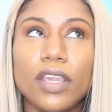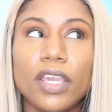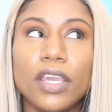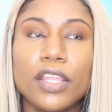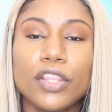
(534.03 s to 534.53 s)

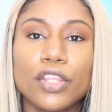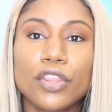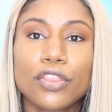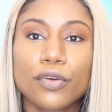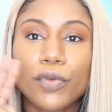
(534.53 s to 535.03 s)

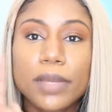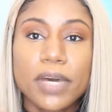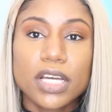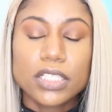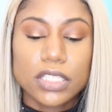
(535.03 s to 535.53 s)
In 3
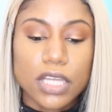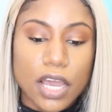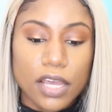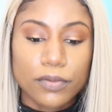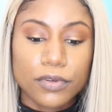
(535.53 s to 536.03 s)
months,
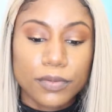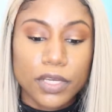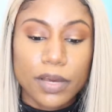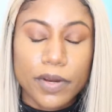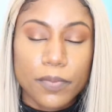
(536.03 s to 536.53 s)
I will
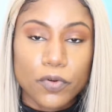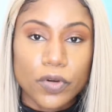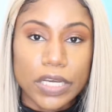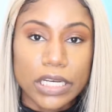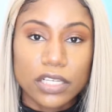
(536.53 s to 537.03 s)
be coming up
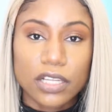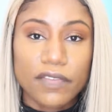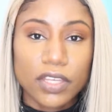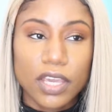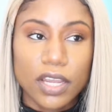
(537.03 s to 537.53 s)
on
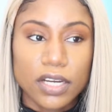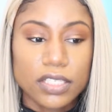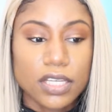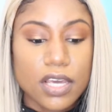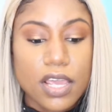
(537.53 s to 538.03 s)
11
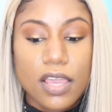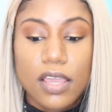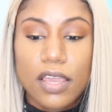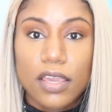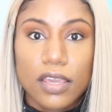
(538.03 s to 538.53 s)
years
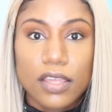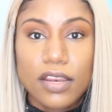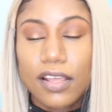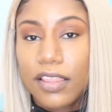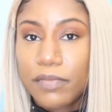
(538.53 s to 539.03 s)

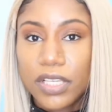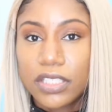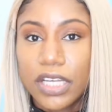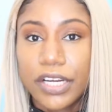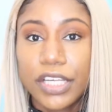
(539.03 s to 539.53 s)
in the
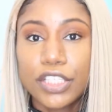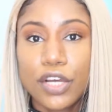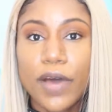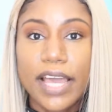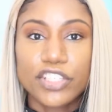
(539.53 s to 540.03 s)
military.
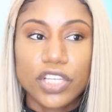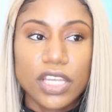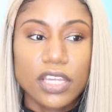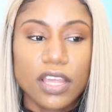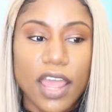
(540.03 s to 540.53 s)
So I
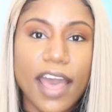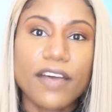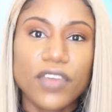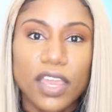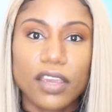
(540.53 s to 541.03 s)
actually
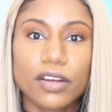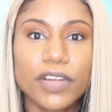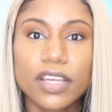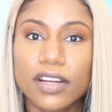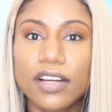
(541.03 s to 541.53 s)
have a
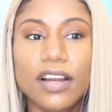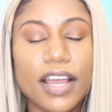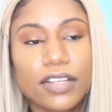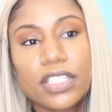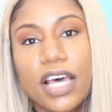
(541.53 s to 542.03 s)
career
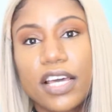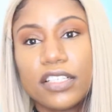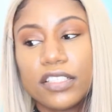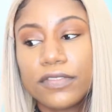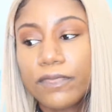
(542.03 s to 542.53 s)

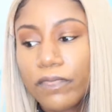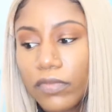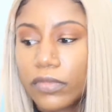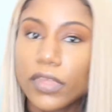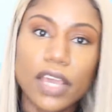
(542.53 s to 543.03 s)
outside of
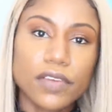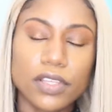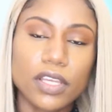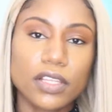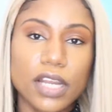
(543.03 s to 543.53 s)

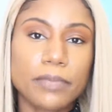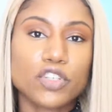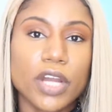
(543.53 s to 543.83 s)
everything that I'm